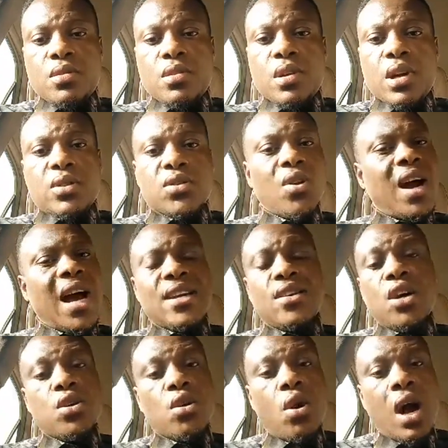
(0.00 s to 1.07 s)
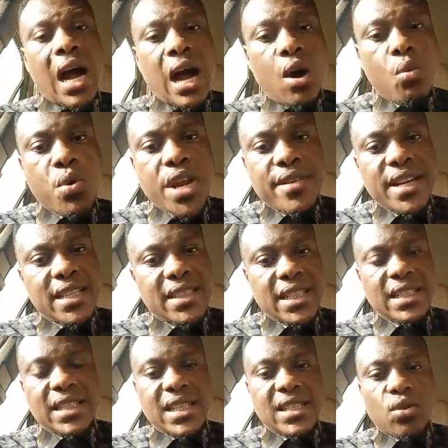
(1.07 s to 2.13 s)
So I don't know how we
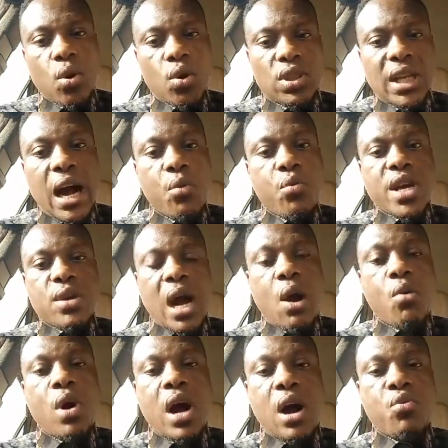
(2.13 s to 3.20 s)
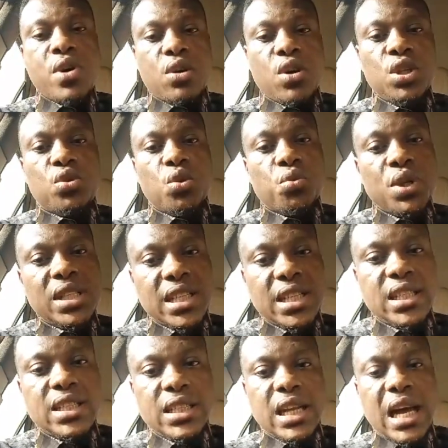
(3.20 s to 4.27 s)
reason this out, how we're going to
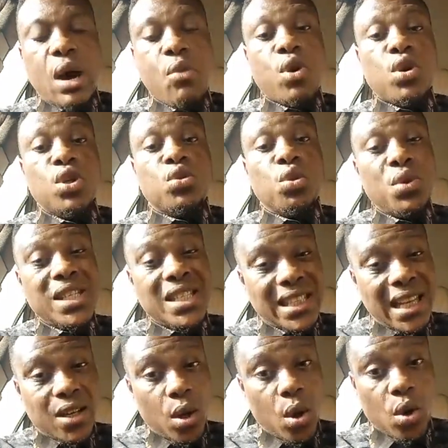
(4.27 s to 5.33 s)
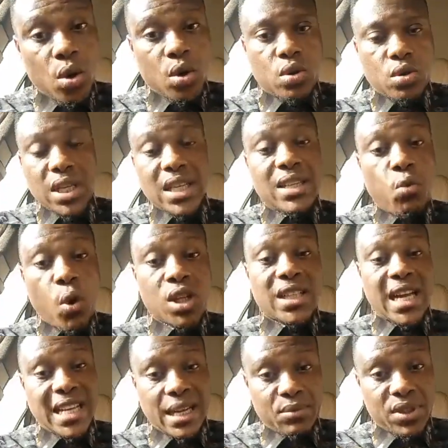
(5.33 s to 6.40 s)
reason along in what
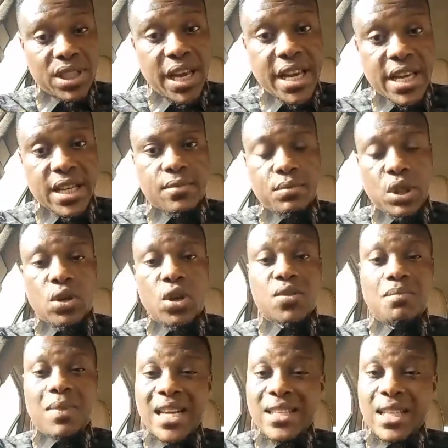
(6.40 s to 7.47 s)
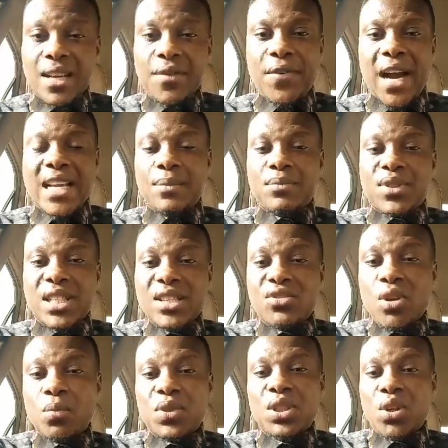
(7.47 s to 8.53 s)
I am saying, because myself, I am seeing
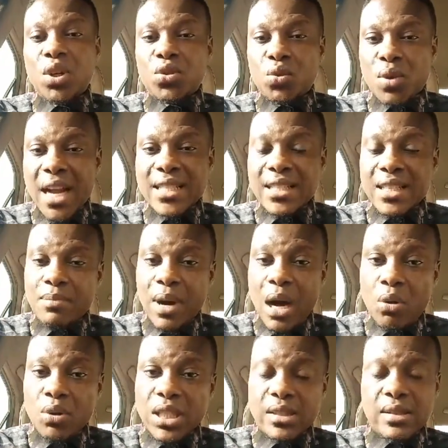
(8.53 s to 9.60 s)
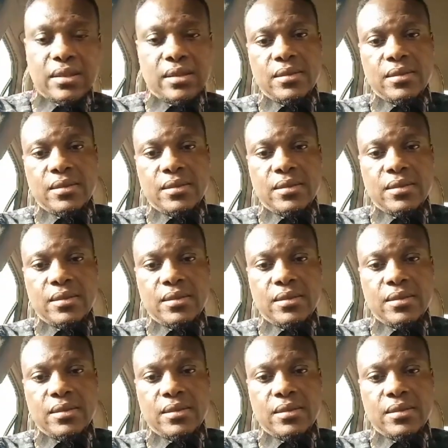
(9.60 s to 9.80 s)
something not right about this.